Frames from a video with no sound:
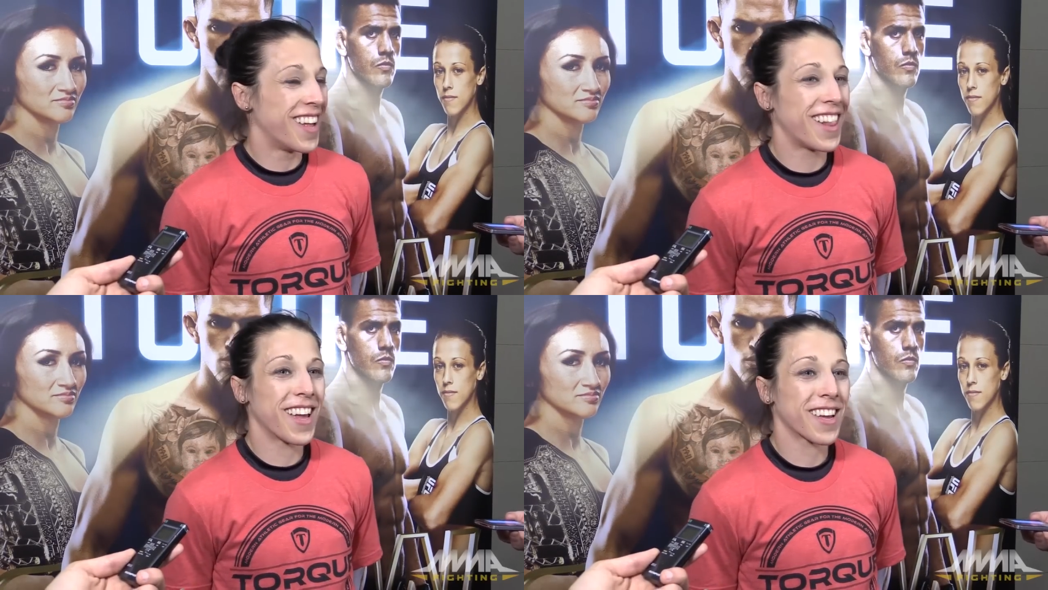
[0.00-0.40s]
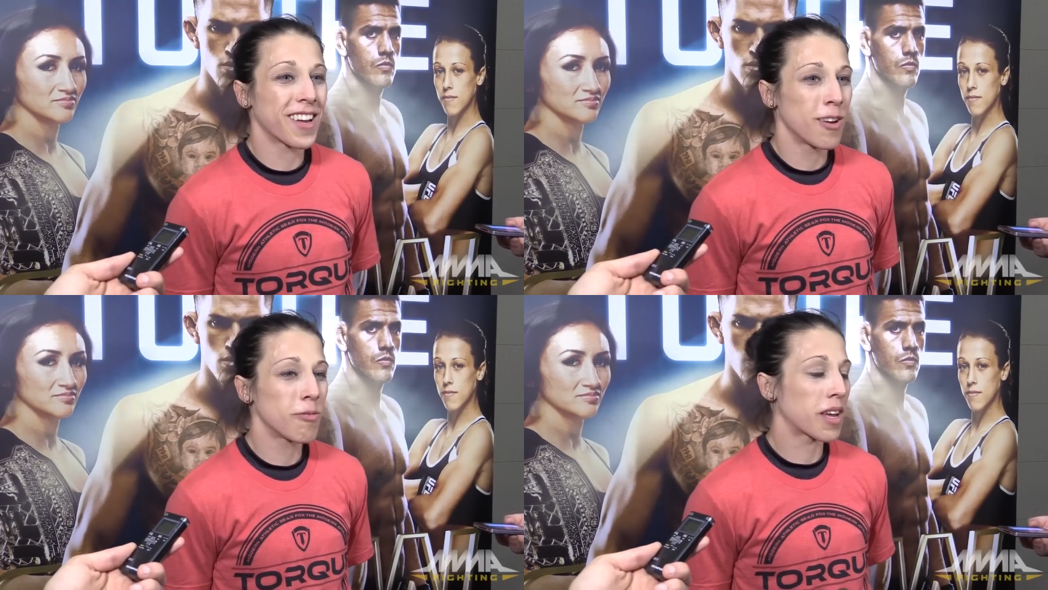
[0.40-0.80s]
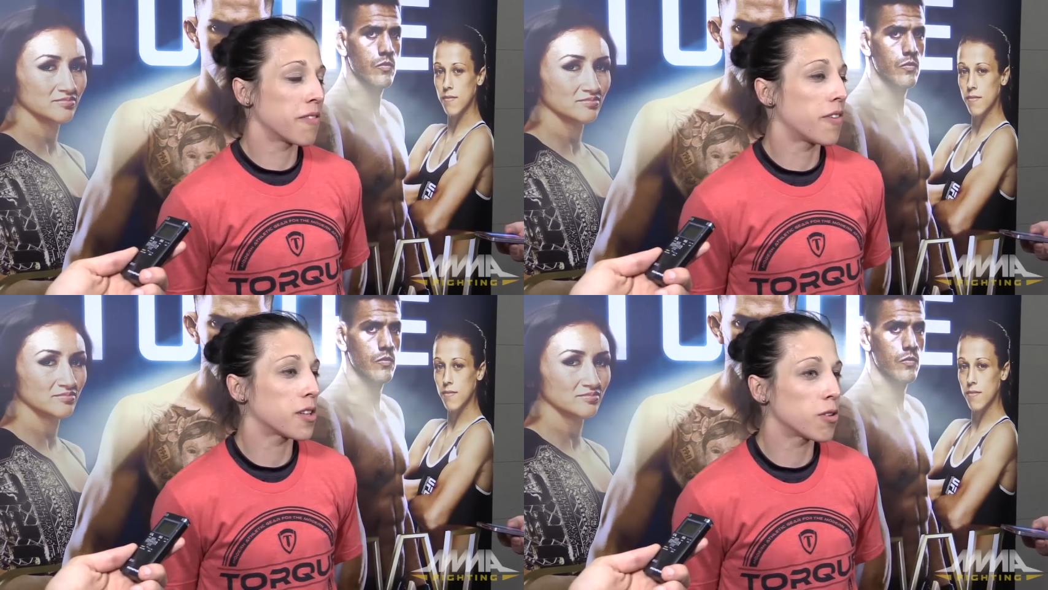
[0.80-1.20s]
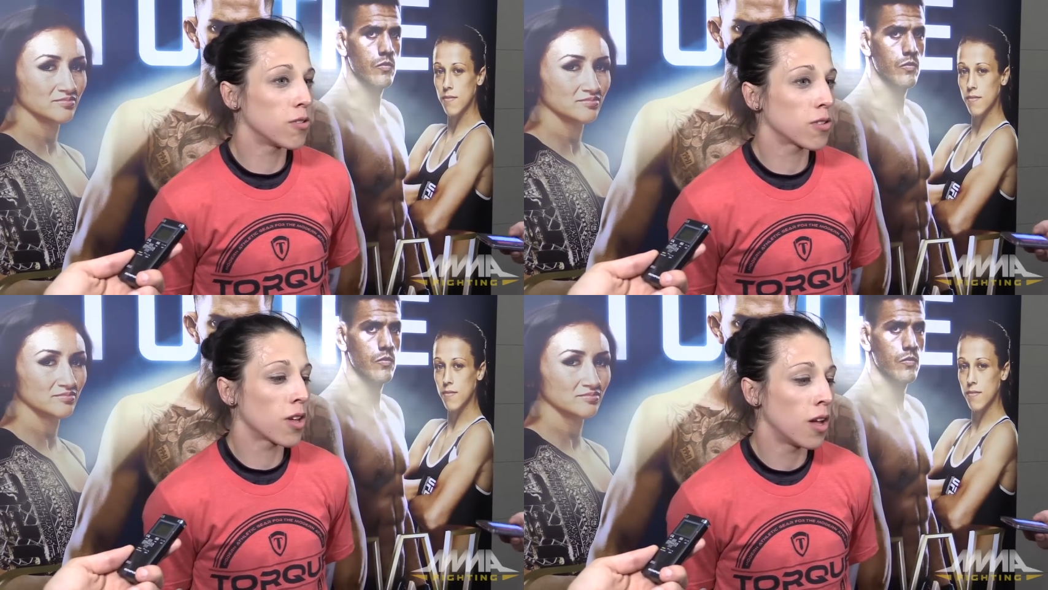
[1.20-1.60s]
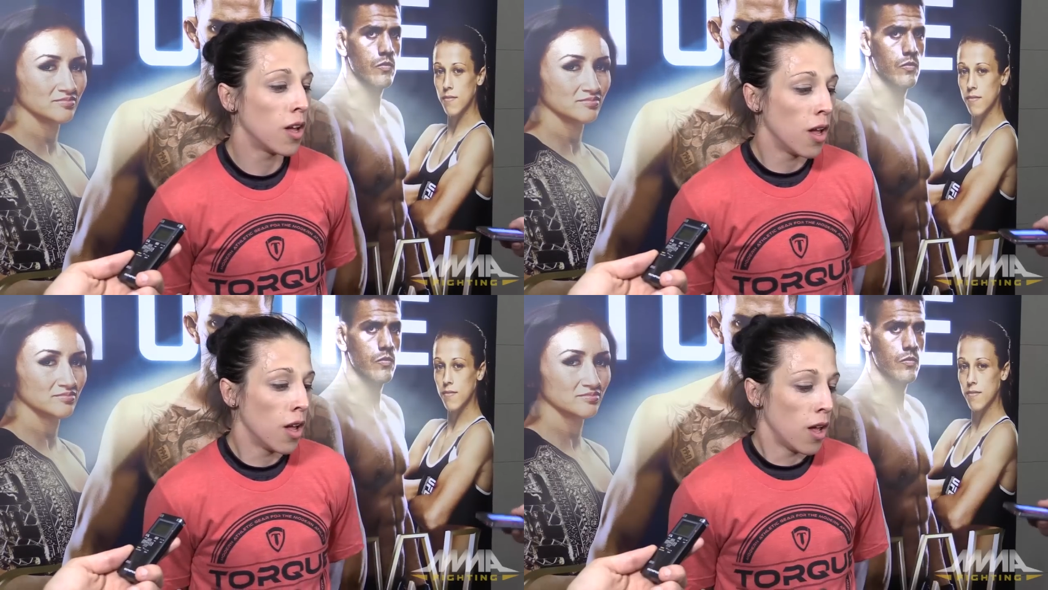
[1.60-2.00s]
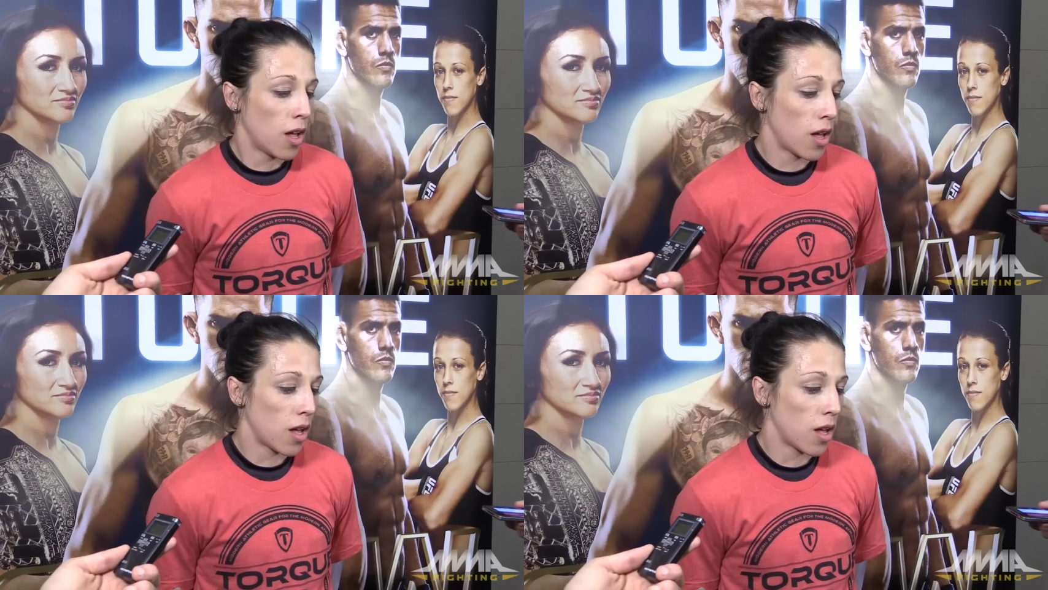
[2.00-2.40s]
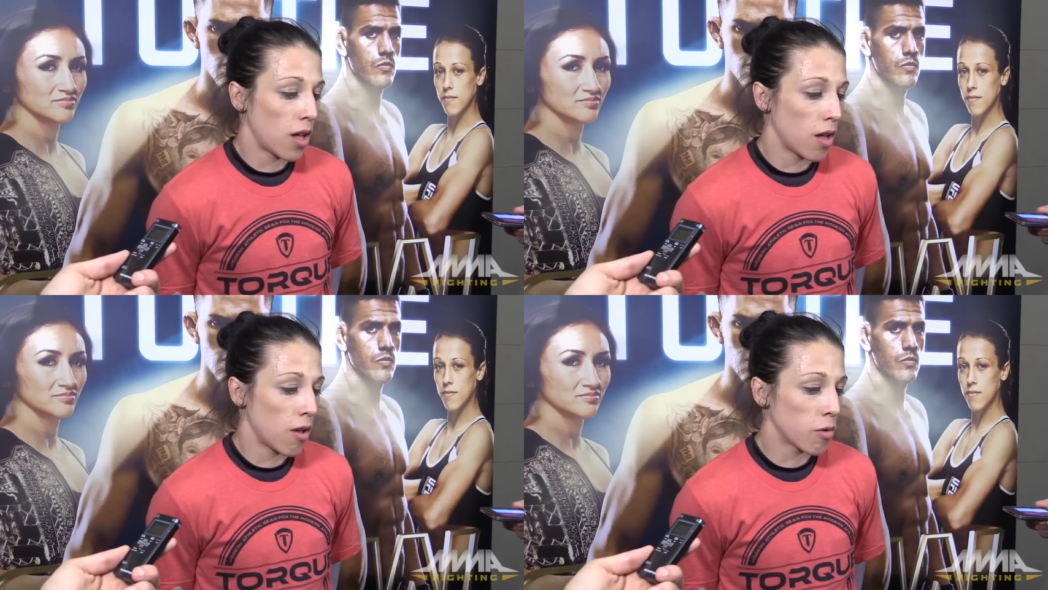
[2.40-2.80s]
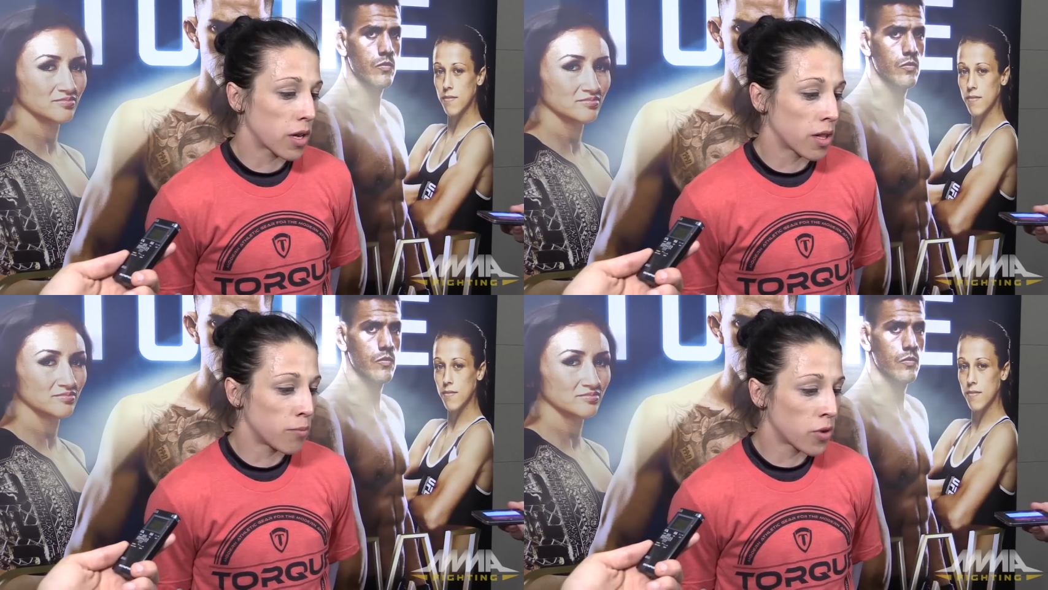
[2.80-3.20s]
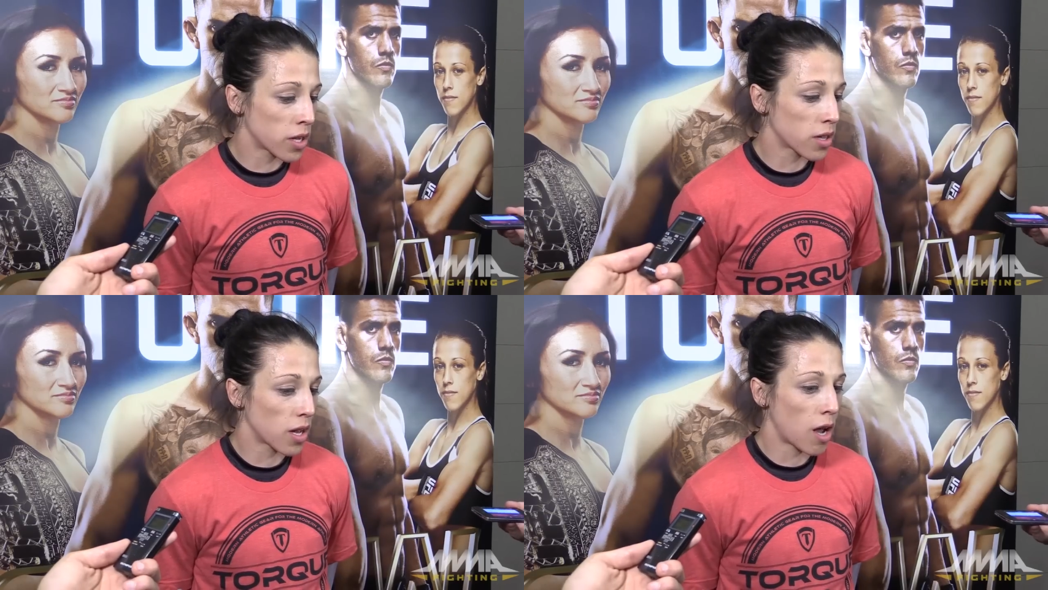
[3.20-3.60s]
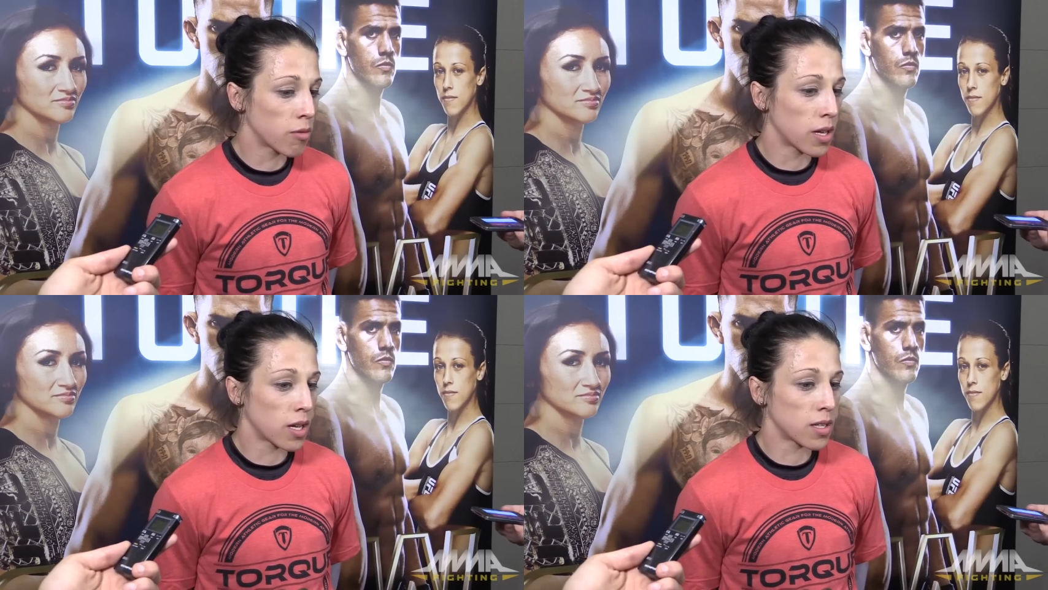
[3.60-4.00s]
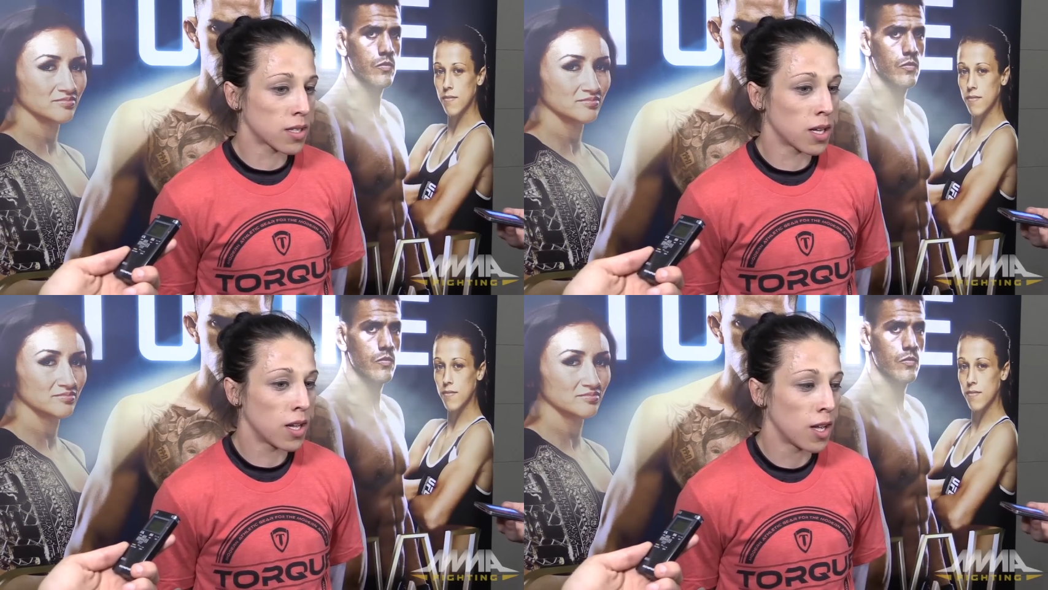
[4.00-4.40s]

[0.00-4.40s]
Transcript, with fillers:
Speaker 1: Like, we can fight good, we can bring the audience,